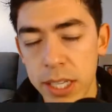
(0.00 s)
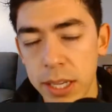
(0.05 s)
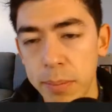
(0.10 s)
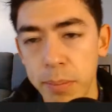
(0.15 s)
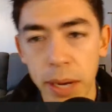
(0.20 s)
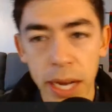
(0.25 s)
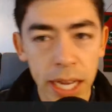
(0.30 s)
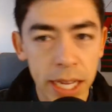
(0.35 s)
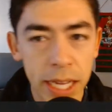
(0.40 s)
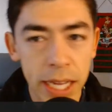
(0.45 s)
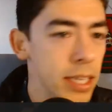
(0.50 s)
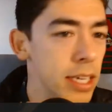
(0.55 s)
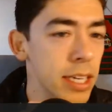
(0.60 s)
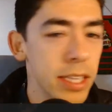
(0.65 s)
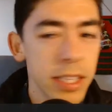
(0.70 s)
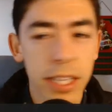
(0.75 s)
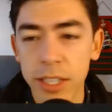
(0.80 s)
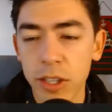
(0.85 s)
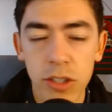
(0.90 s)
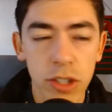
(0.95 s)
It might
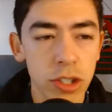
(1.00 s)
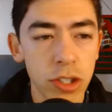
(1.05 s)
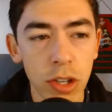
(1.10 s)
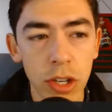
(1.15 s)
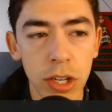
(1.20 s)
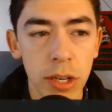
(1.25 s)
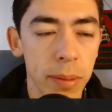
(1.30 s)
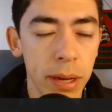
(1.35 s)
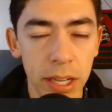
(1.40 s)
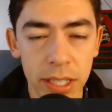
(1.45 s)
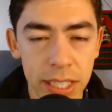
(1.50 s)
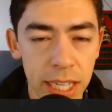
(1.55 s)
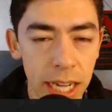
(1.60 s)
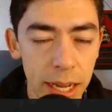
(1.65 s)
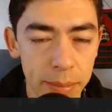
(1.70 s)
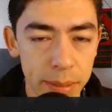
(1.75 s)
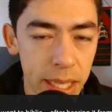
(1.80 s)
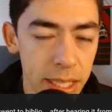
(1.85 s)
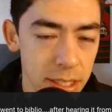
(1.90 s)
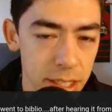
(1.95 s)
like there's a certain amount of
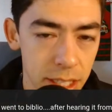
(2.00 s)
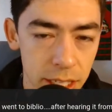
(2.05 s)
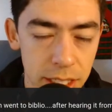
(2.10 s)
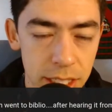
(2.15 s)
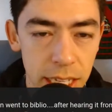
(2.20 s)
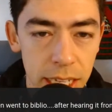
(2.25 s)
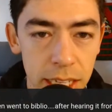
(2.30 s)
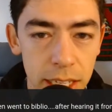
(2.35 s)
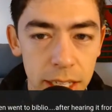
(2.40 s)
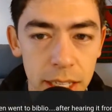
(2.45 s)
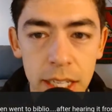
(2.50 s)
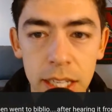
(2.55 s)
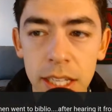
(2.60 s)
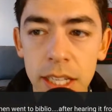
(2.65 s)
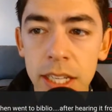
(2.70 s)
time that's going to take,